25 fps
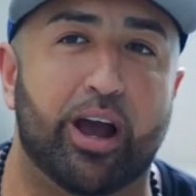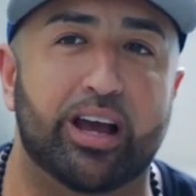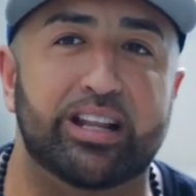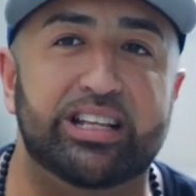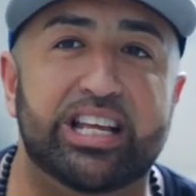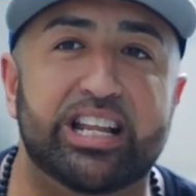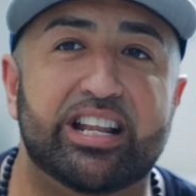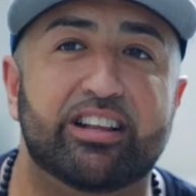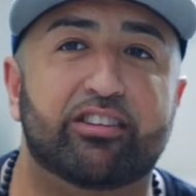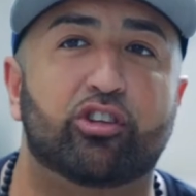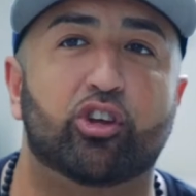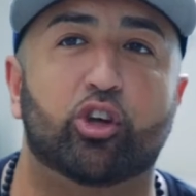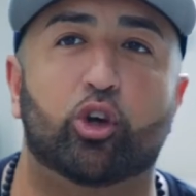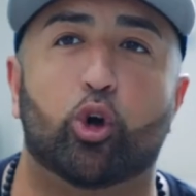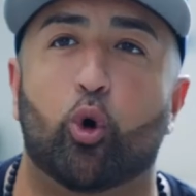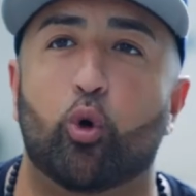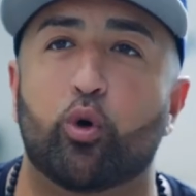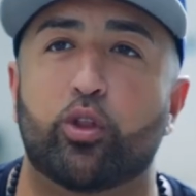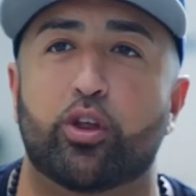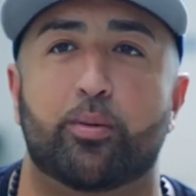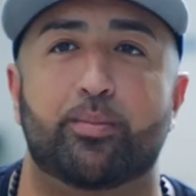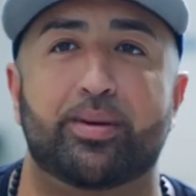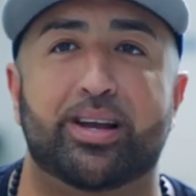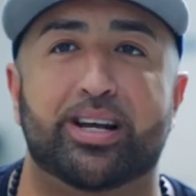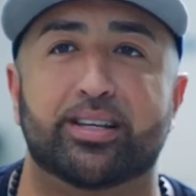I needed to go
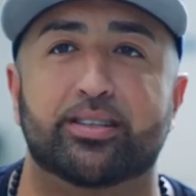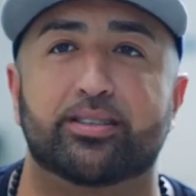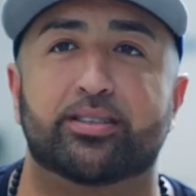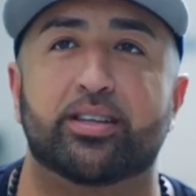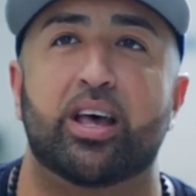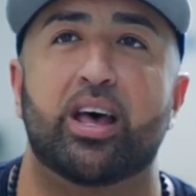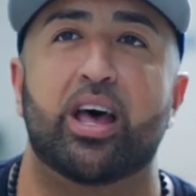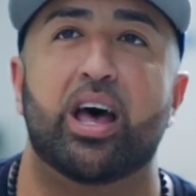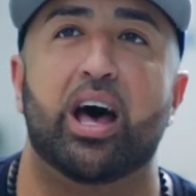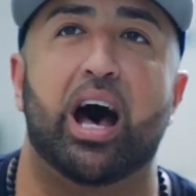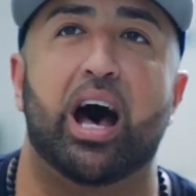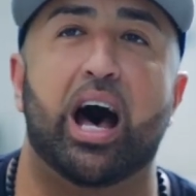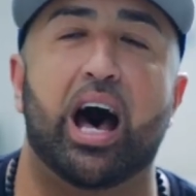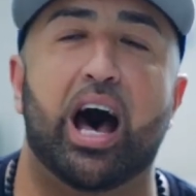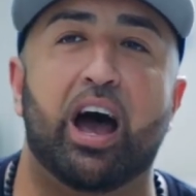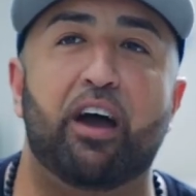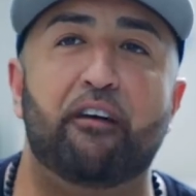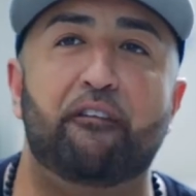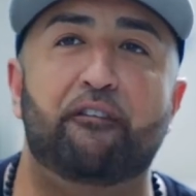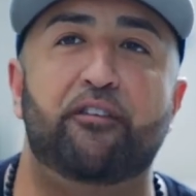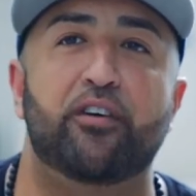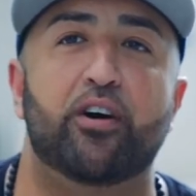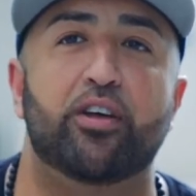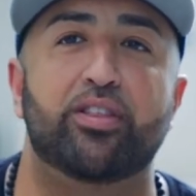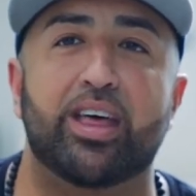there because I
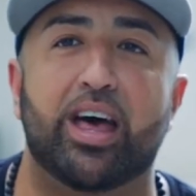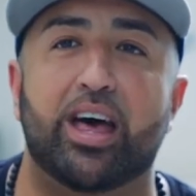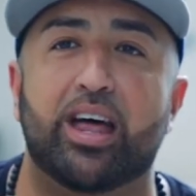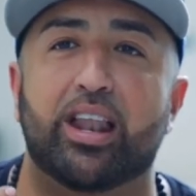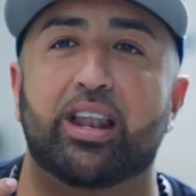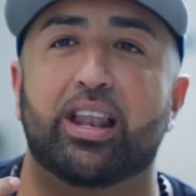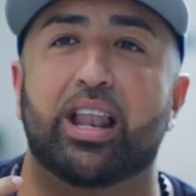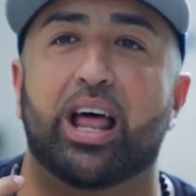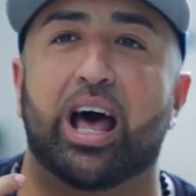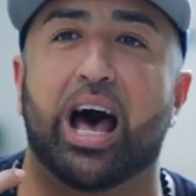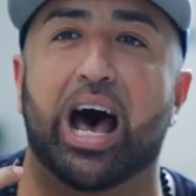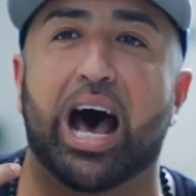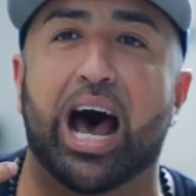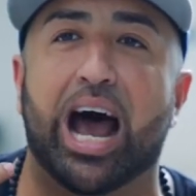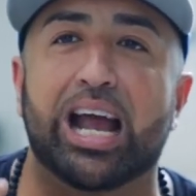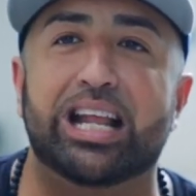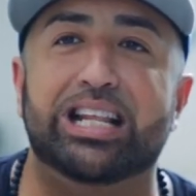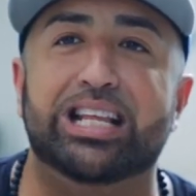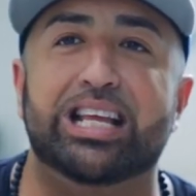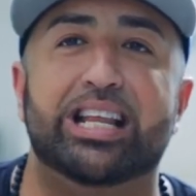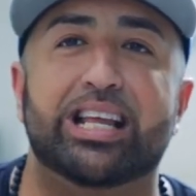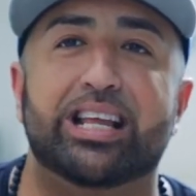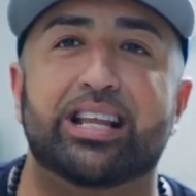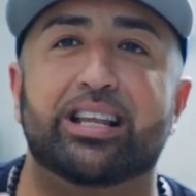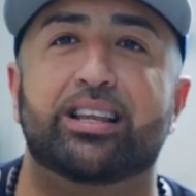felt that I
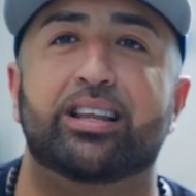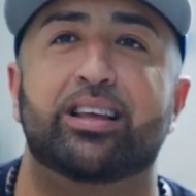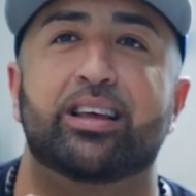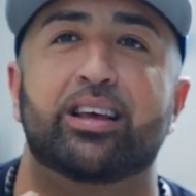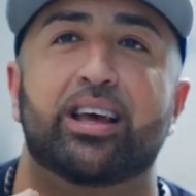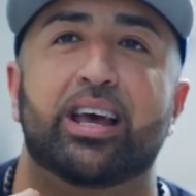needed,